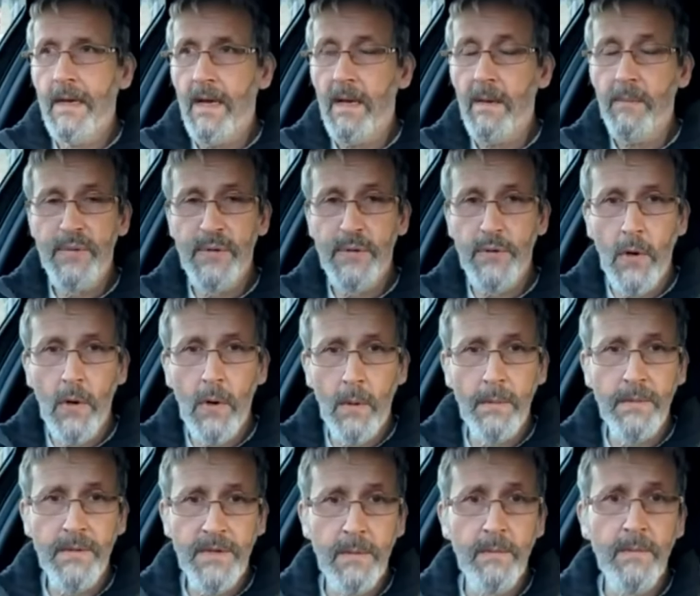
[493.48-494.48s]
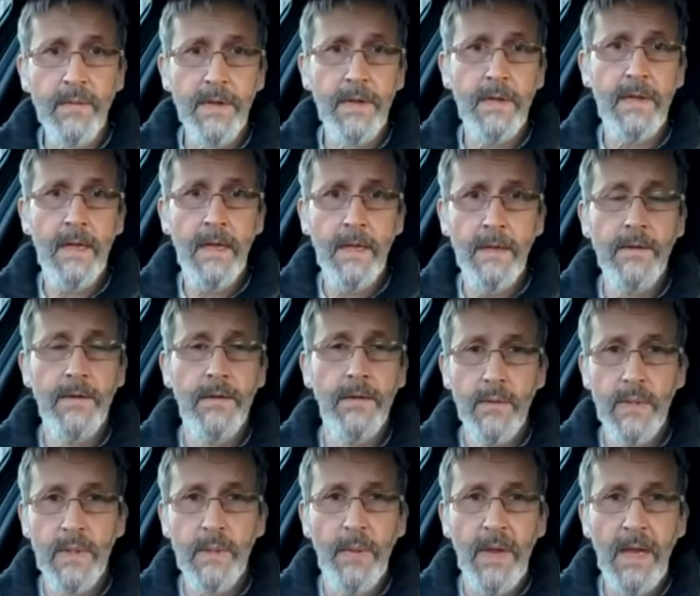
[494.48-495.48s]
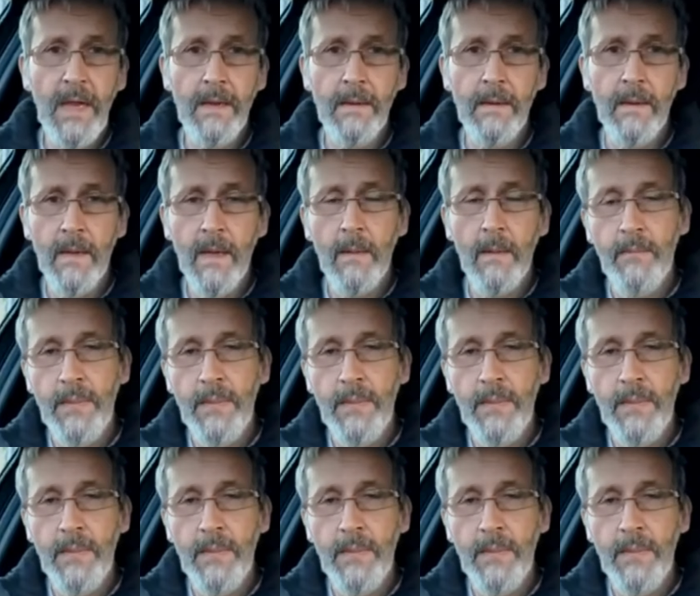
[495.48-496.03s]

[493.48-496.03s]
absorbed simply into Spain